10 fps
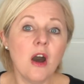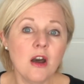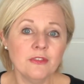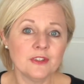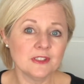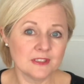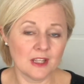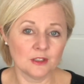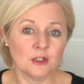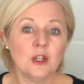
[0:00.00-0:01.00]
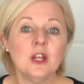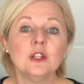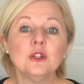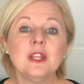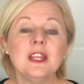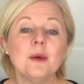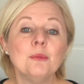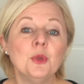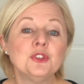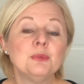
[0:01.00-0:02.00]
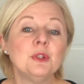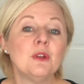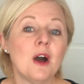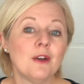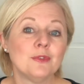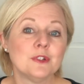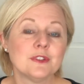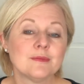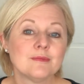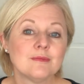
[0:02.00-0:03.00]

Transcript: off a seller looking at multiple offers.